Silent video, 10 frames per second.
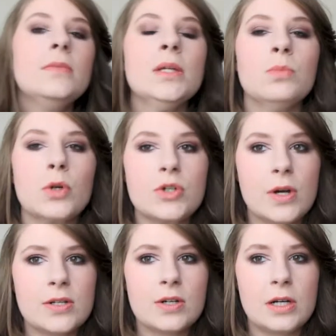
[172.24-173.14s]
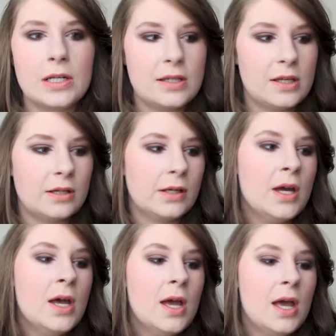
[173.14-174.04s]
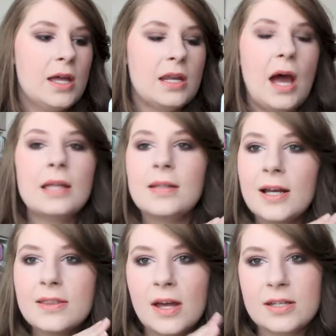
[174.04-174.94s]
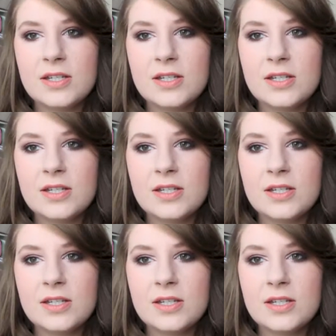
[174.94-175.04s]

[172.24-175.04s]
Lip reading: moisturizer or anything. And I like that.